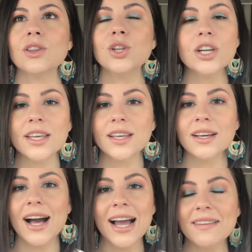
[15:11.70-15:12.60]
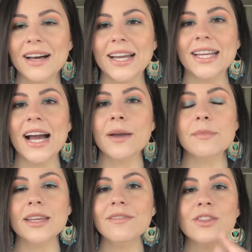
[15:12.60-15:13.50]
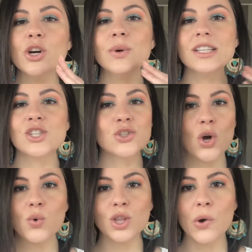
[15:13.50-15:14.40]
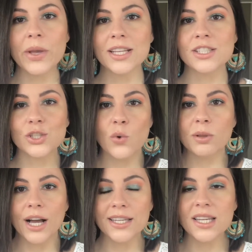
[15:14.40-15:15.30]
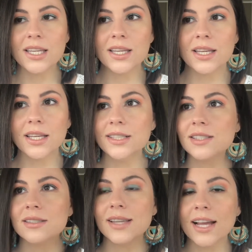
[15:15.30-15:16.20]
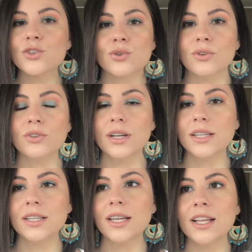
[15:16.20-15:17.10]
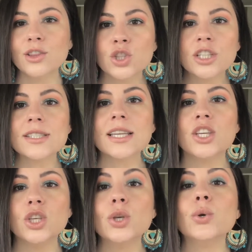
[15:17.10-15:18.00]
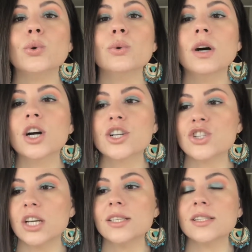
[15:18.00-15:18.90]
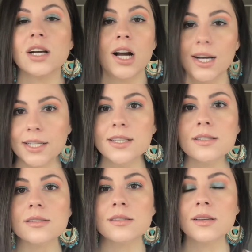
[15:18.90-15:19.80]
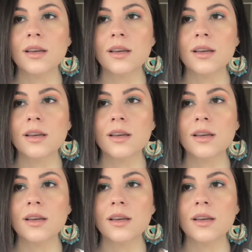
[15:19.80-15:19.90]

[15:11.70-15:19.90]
looking highlight. Even though it's so glowy and so blinding, it's natural. It looks like you are just a goddess